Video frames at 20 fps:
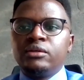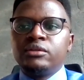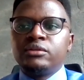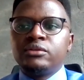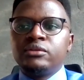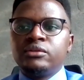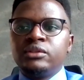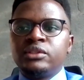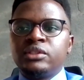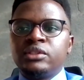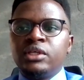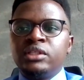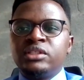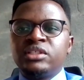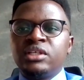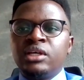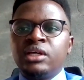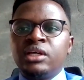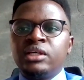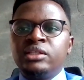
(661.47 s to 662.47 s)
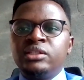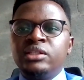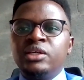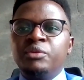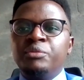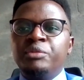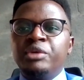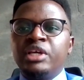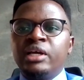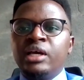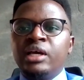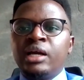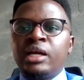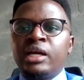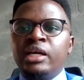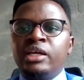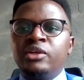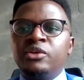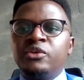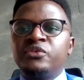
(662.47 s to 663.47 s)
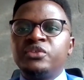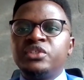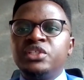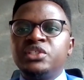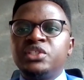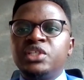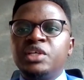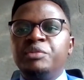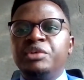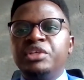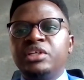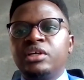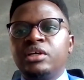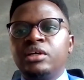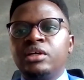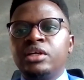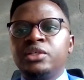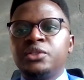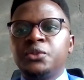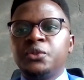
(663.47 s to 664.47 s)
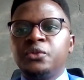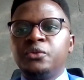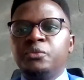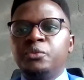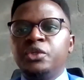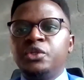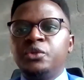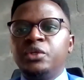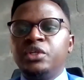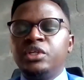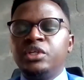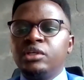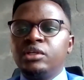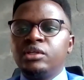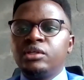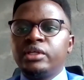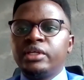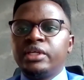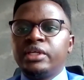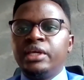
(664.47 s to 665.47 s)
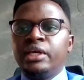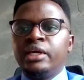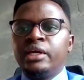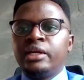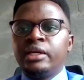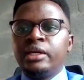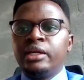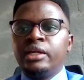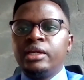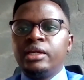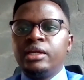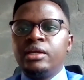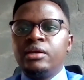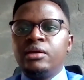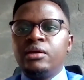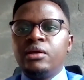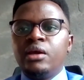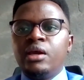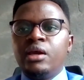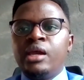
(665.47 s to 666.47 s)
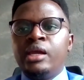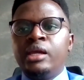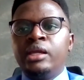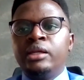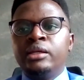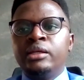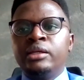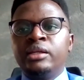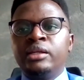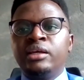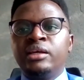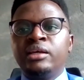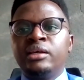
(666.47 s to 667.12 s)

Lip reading: So there'll be a kind of system integration between KRA and